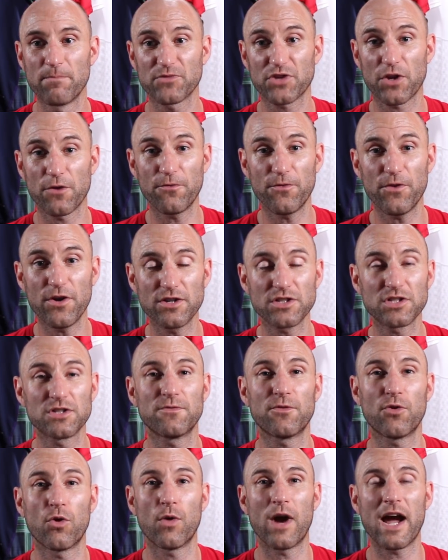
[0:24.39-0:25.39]
So first
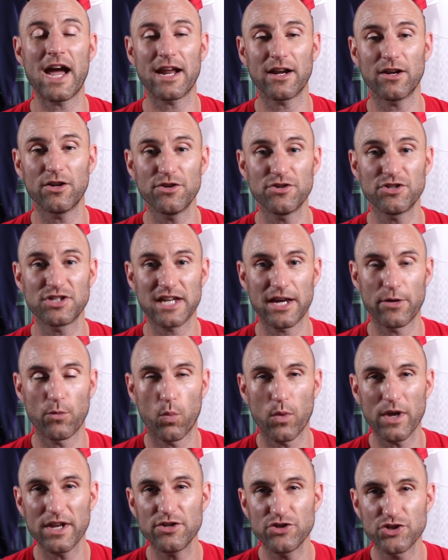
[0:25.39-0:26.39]
of all, at loose
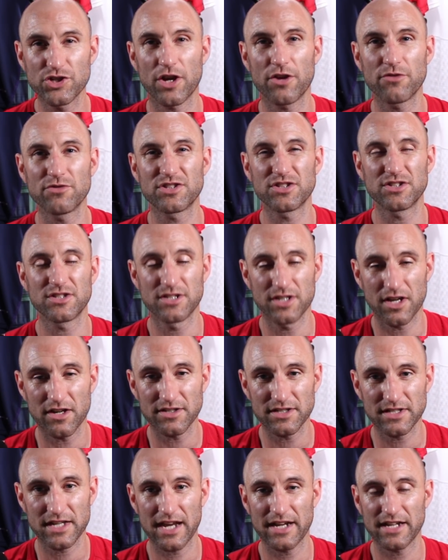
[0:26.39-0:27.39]
head, Wyn Jones
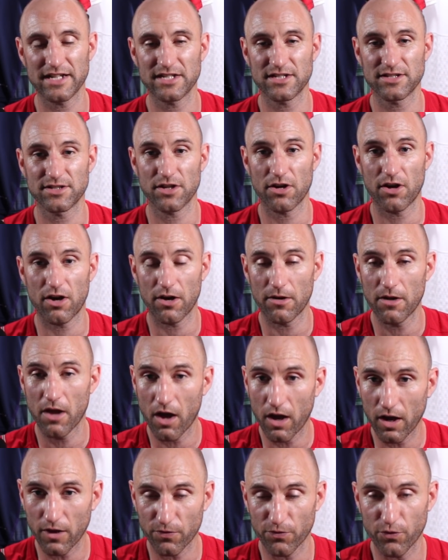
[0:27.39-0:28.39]
does get his start.
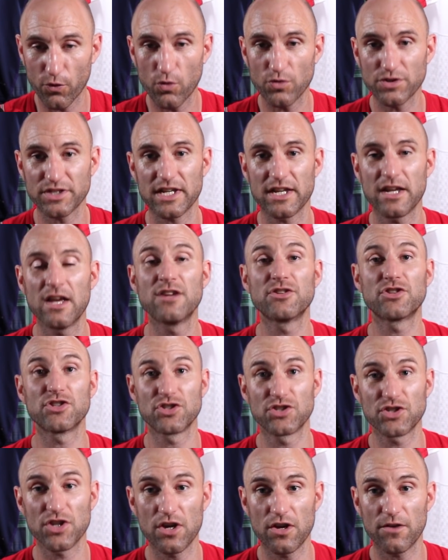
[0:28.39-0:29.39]
I thought he
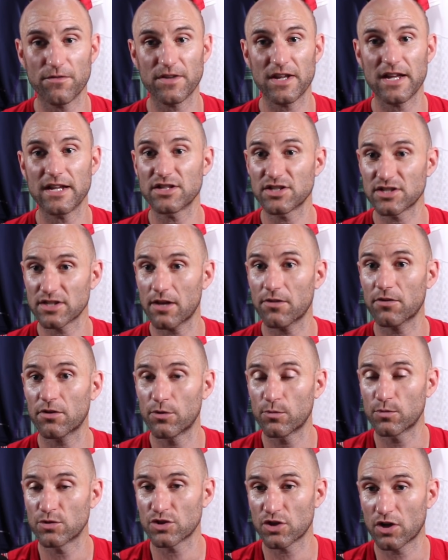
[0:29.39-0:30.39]
deserved it.
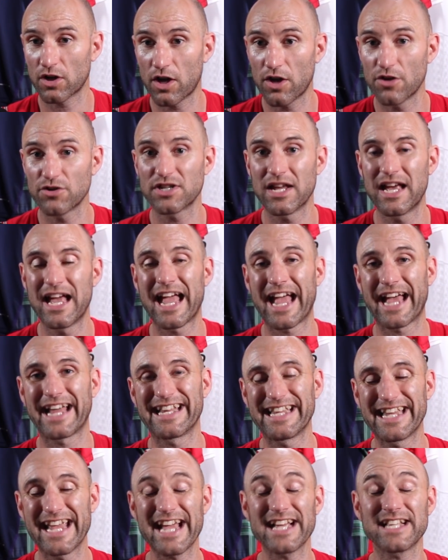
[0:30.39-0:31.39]
Sutherland was close.
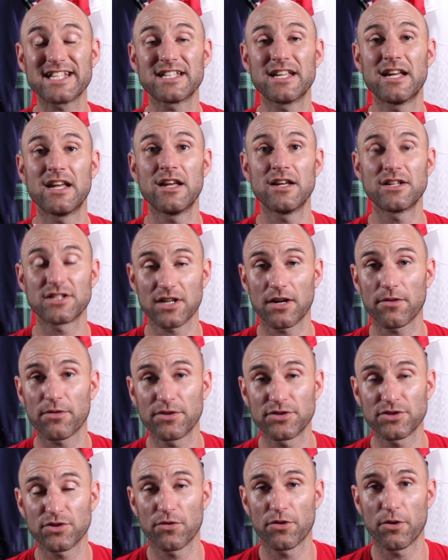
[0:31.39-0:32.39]
And yes,
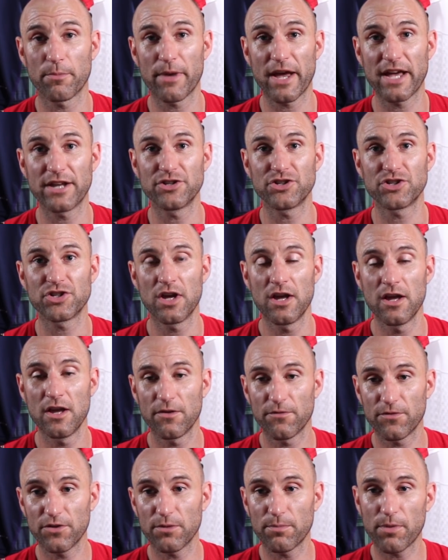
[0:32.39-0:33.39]
Sutherland's on the bench.
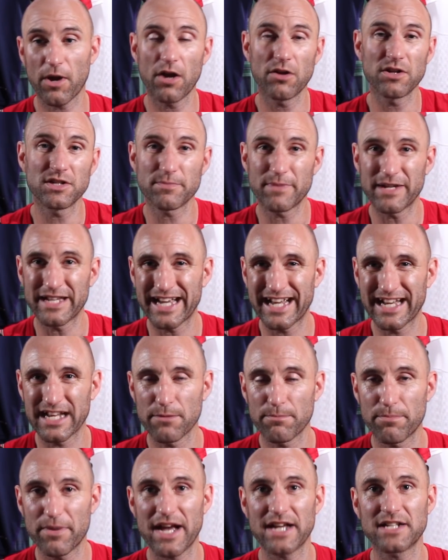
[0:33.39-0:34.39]
Vinopola's been
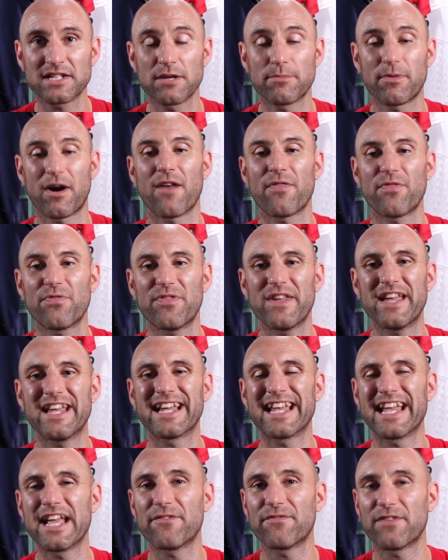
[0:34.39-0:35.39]
getting better, but I
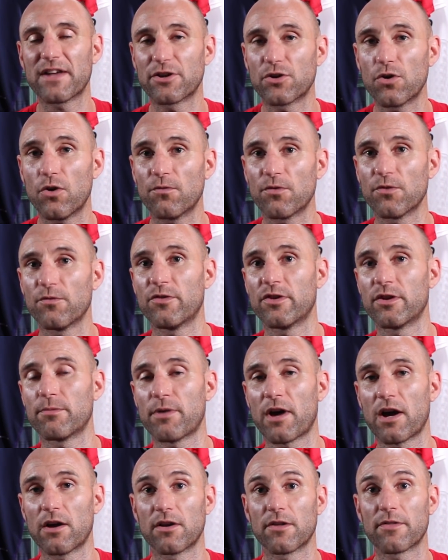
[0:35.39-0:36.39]
think if they'd gone for
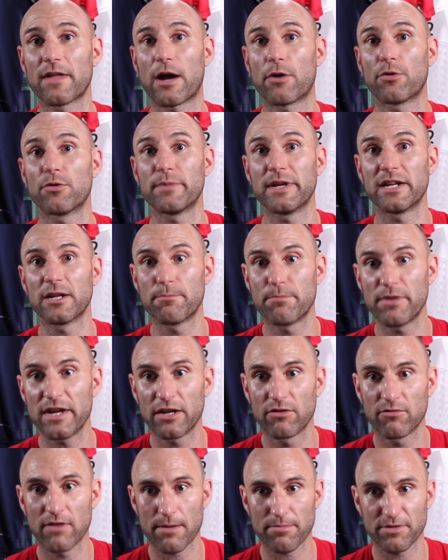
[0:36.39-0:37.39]
Vinopola, that would have been a
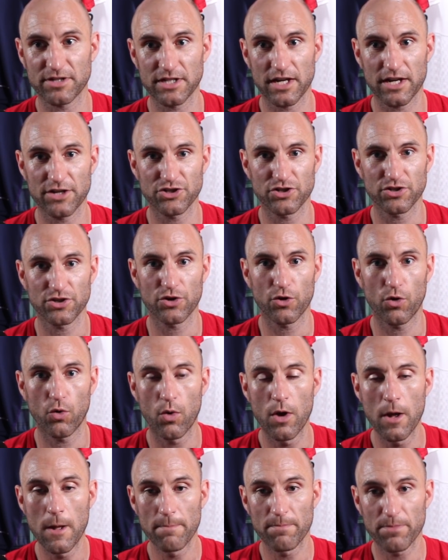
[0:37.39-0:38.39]
big reputation
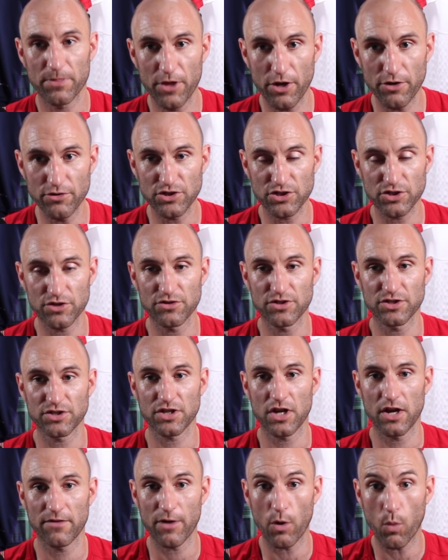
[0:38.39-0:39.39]
call. Those two
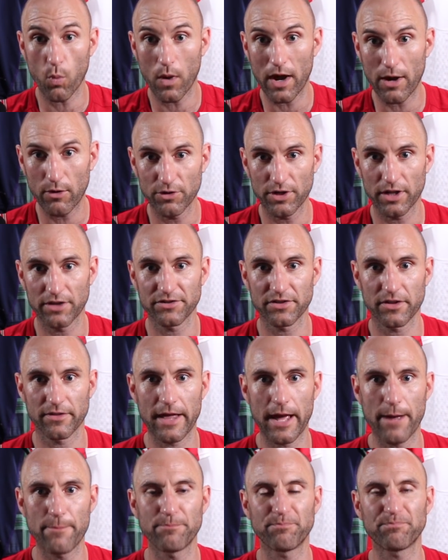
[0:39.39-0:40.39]
deserve it. Well done to
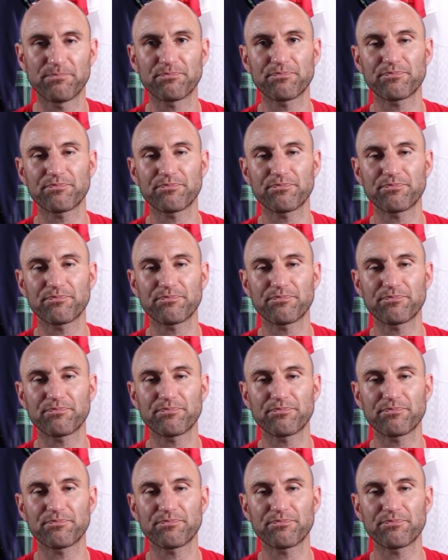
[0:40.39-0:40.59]
them.